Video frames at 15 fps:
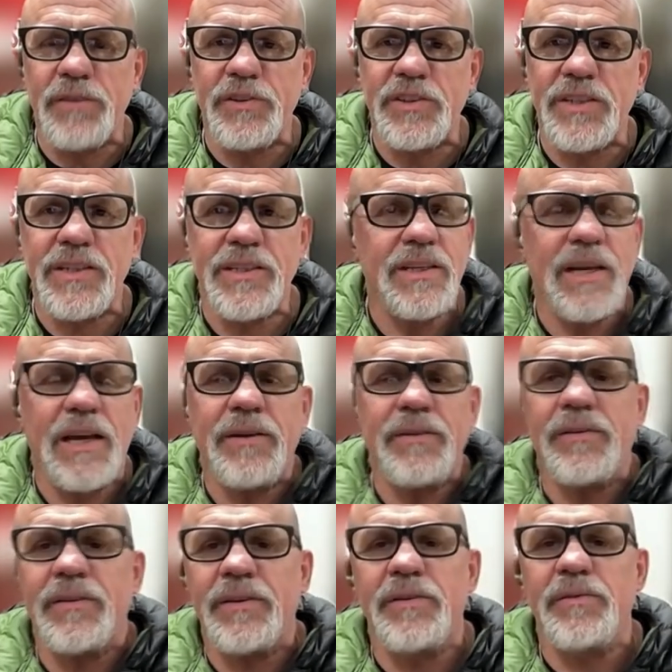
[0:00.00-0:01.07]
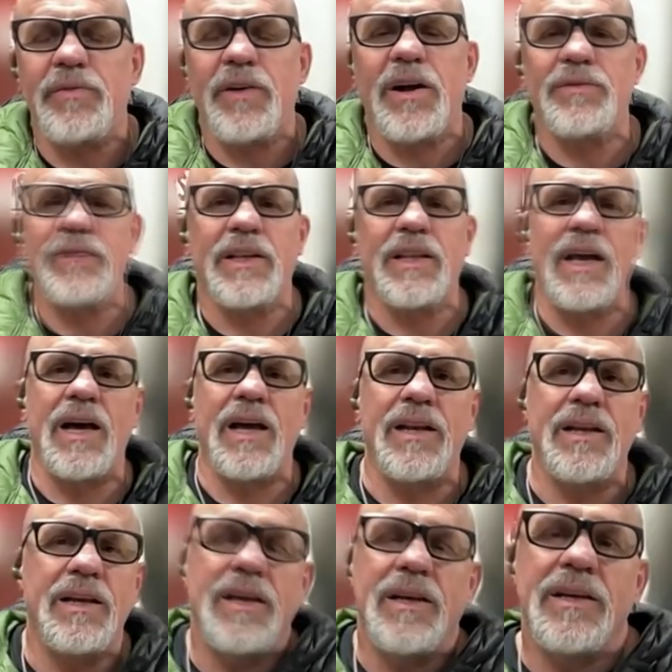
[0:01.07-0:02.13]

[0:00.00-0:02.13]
differences. I evolved a lot.